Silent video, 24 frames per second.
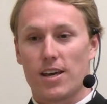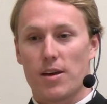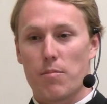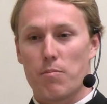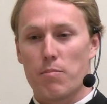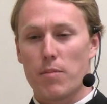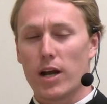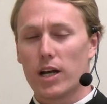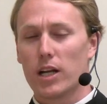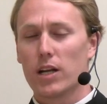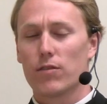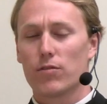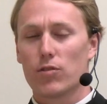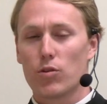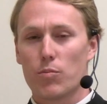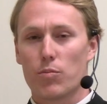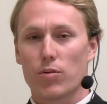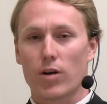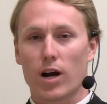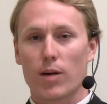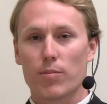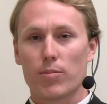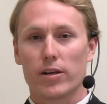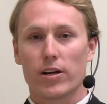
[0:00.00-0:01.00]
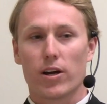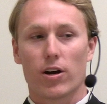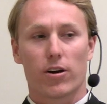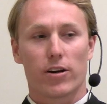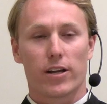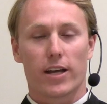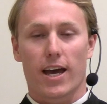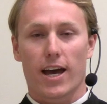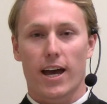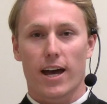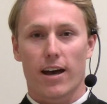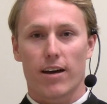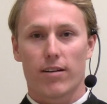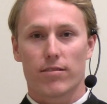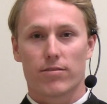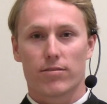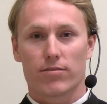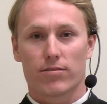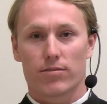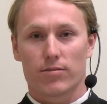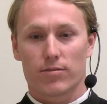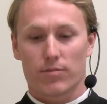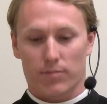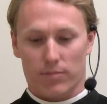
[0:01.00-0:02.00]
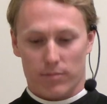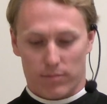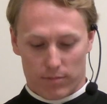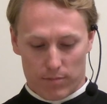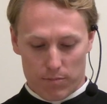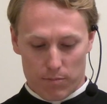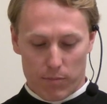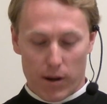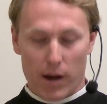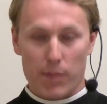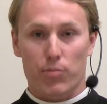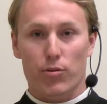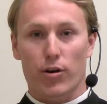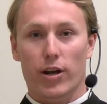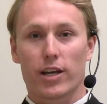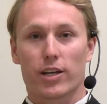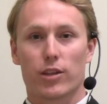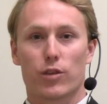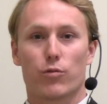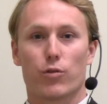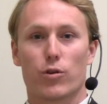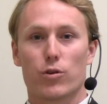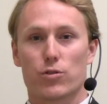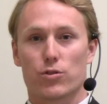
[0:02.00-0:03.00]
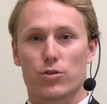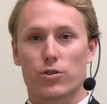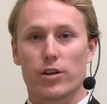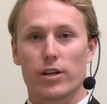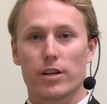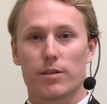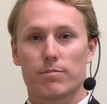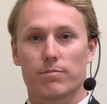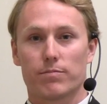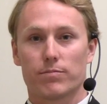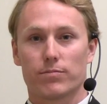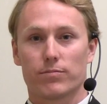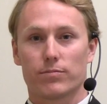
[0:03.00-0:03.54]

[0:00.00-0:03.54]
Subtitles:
Many of you probably already have, by praying the Rosary.